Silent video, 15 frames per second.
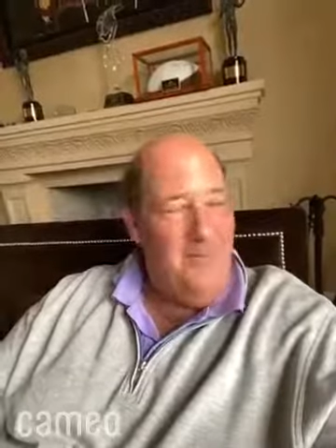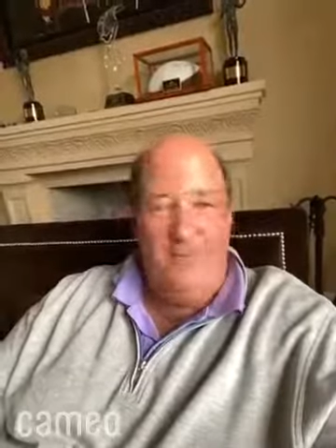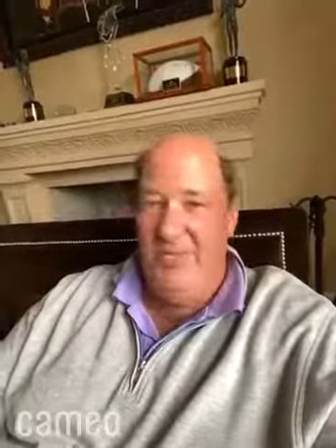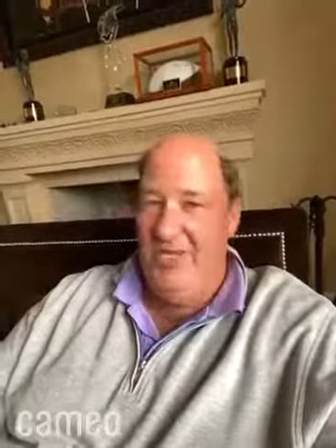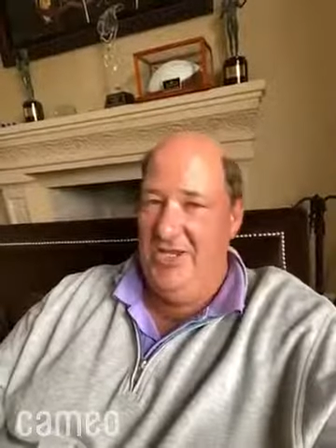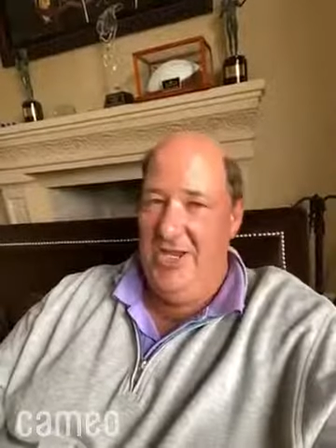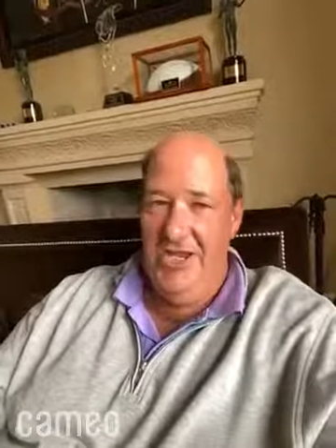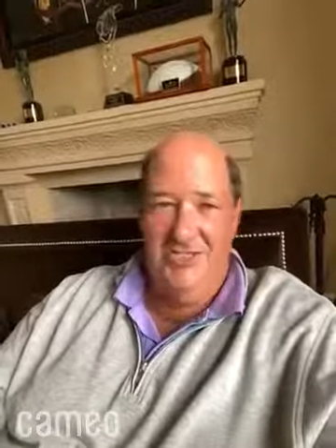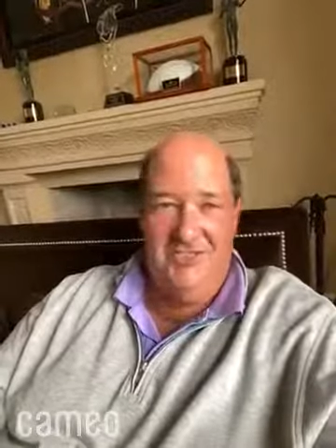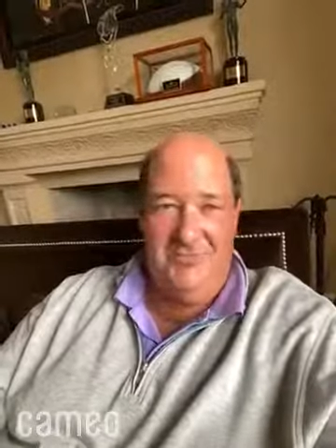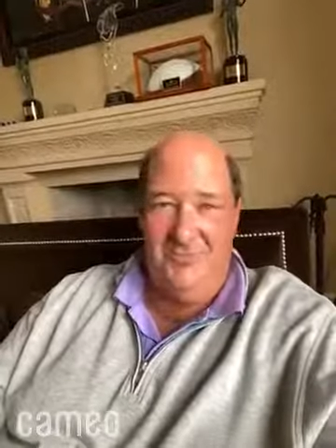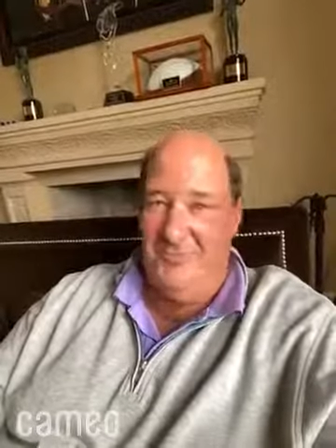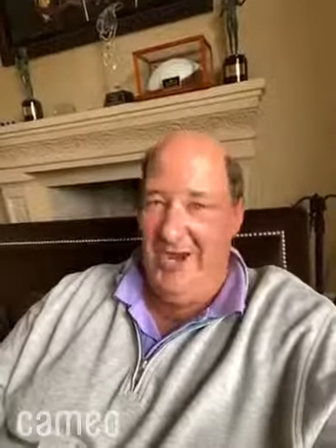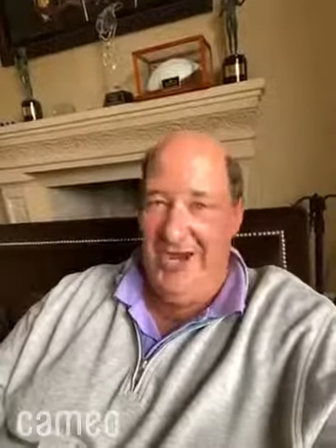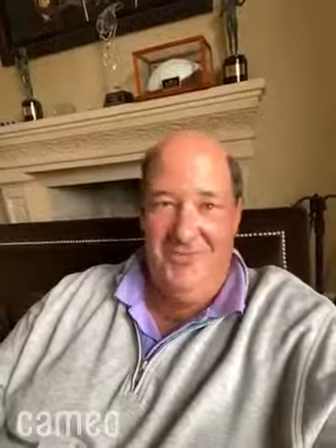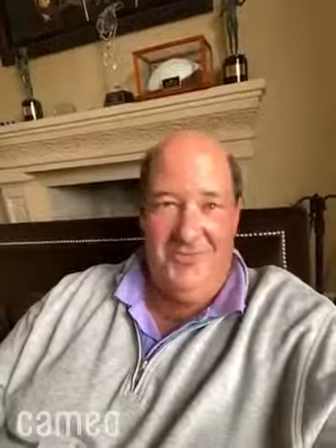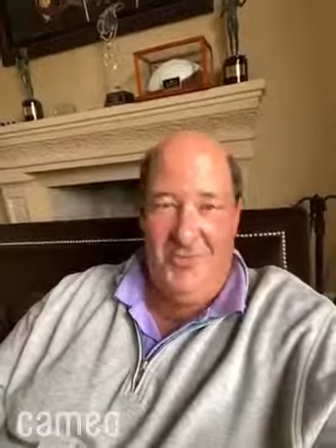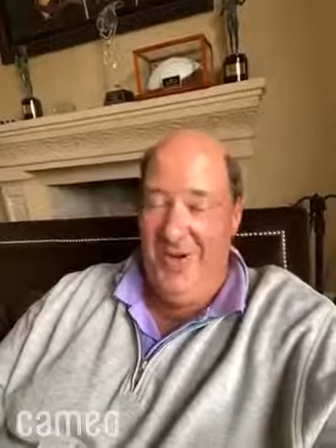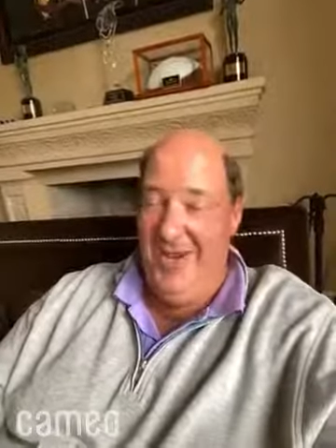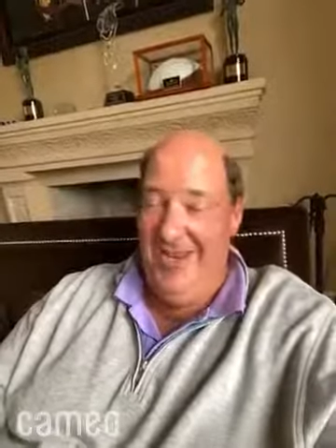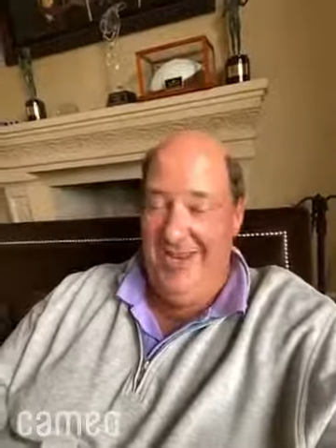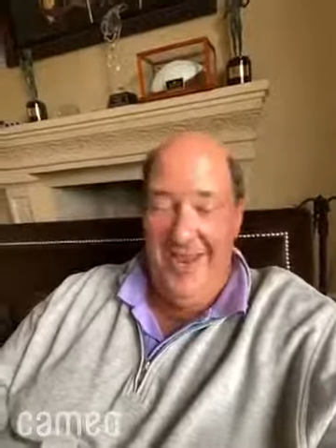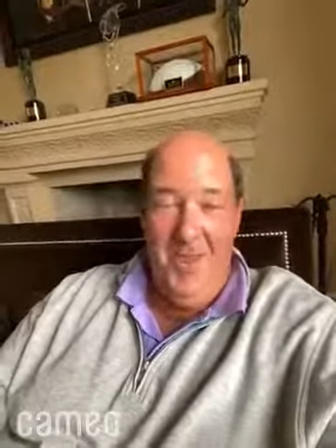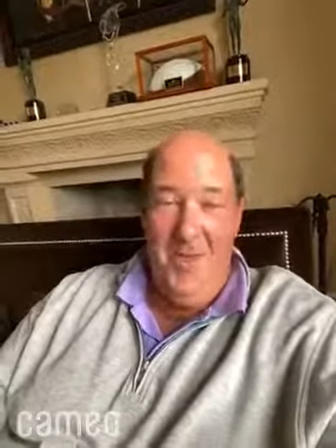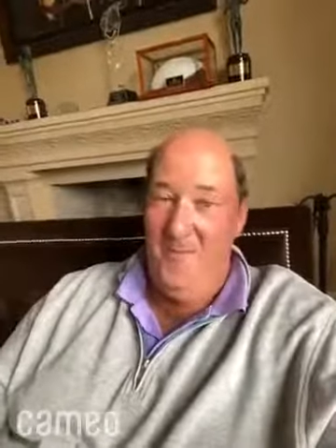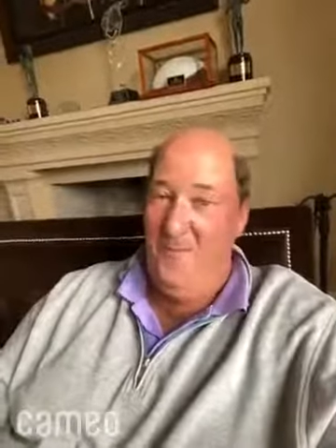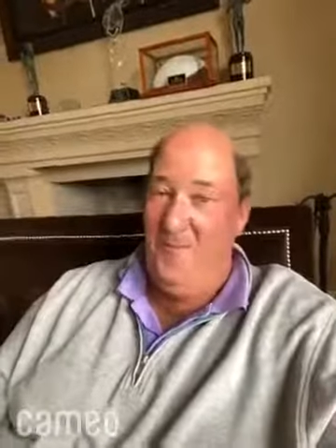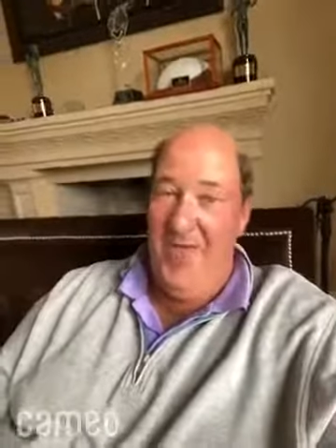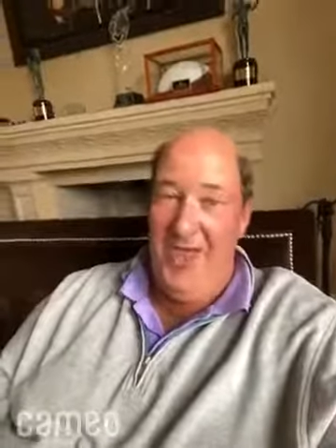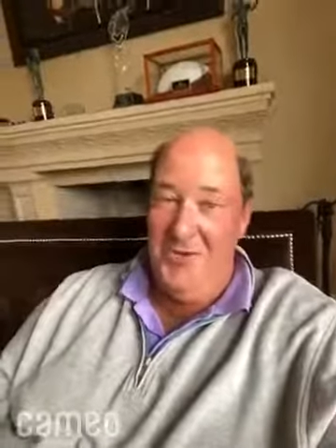Because, by the way,
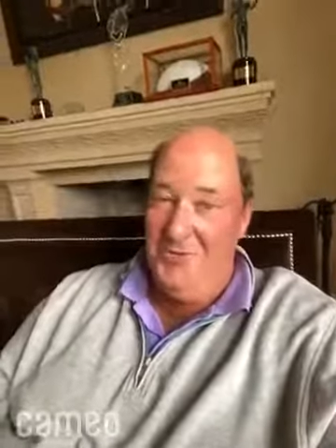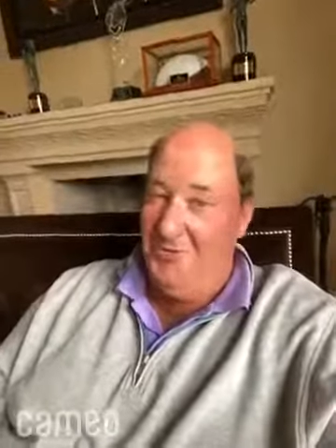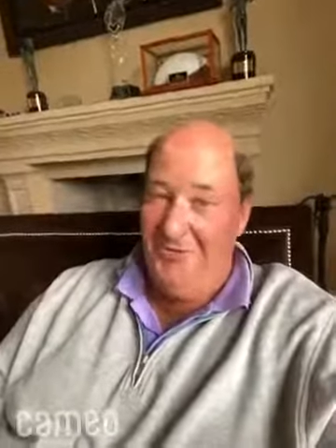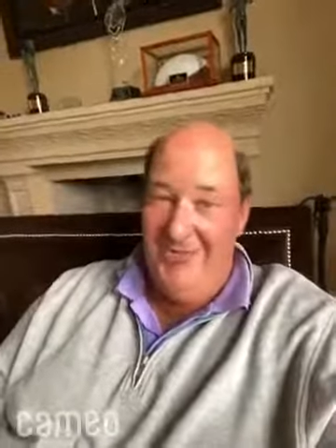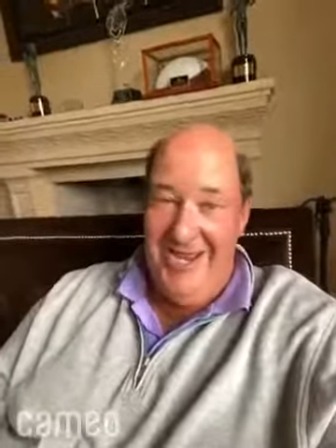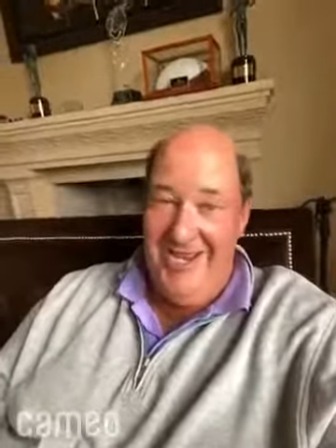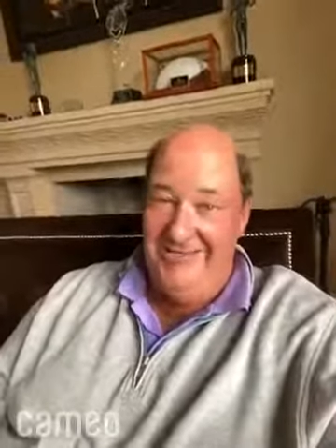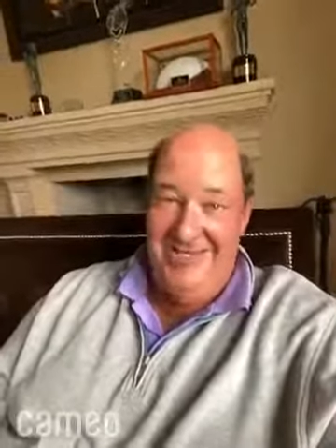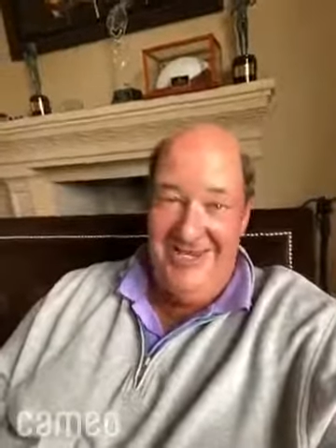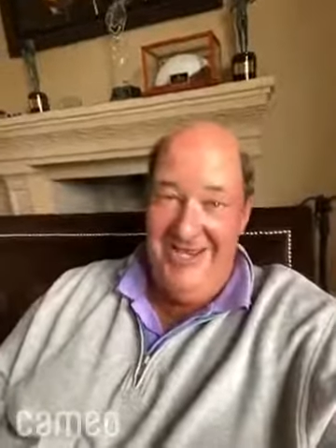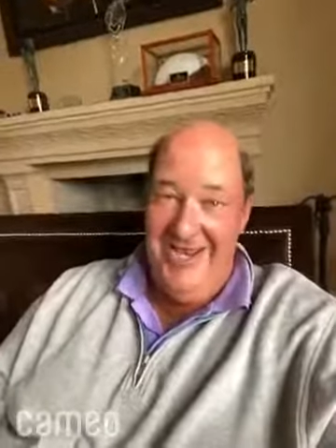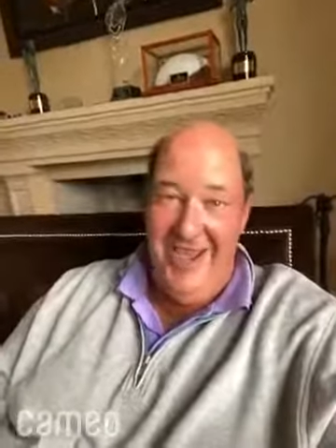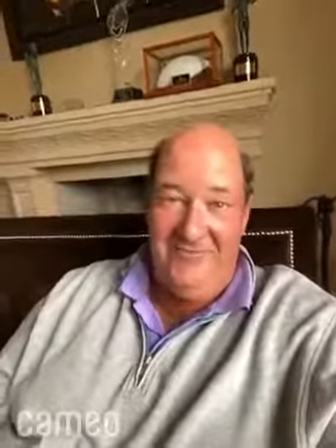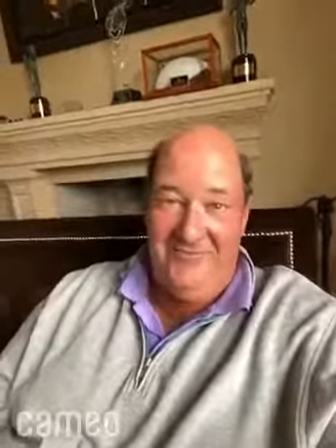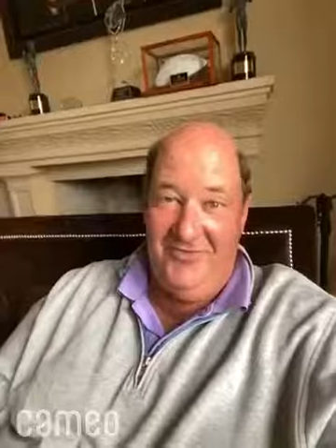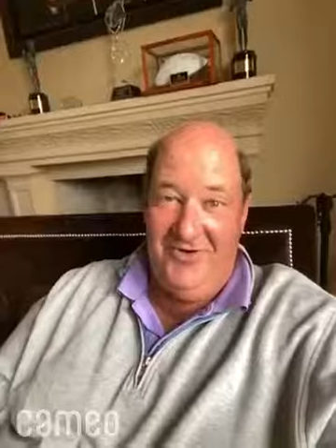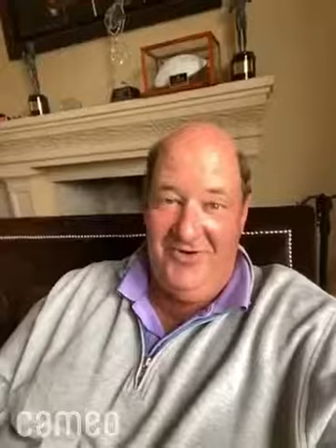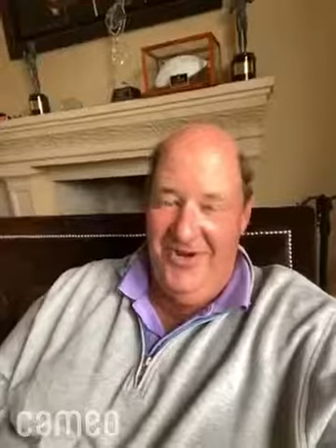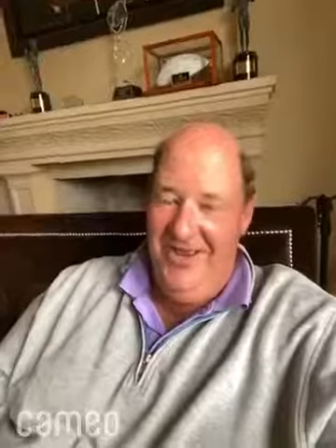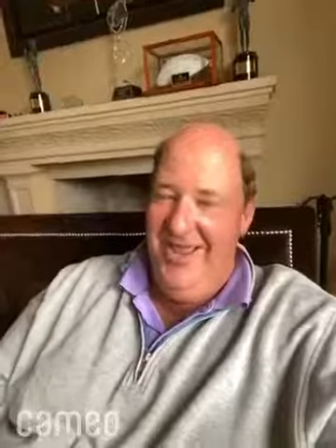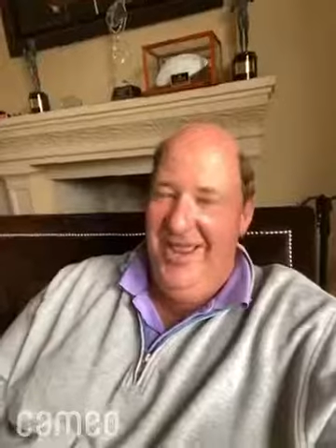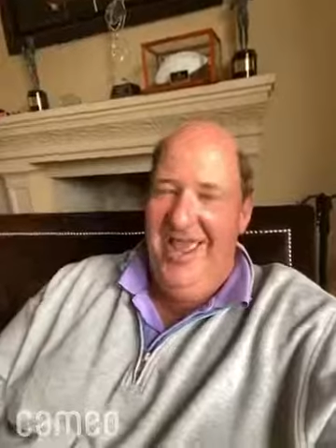better late than never,